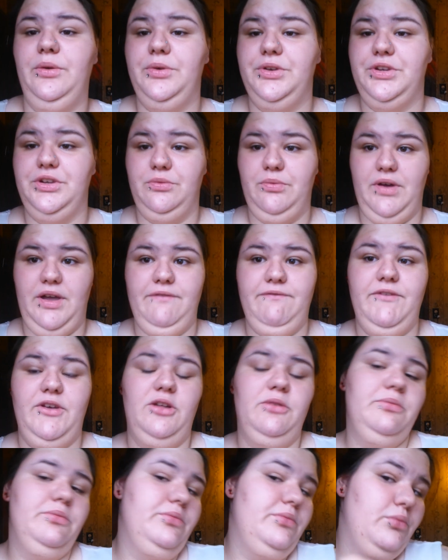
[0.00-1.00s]
which is why I
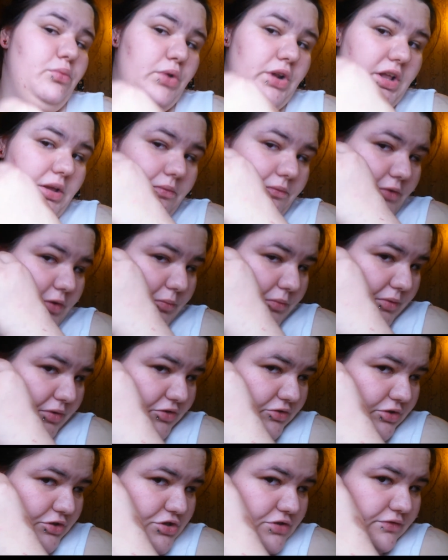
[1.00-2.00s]
film when I'm filming
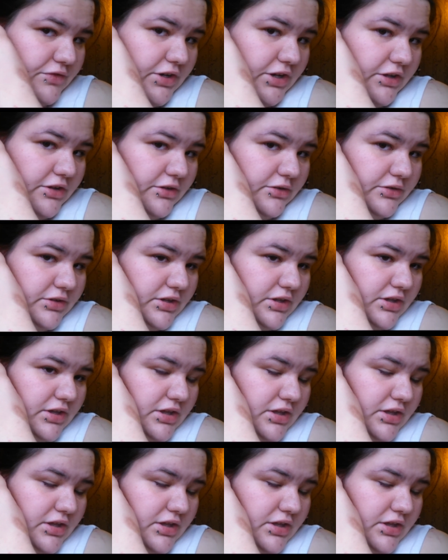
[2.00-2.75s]
stretching videos.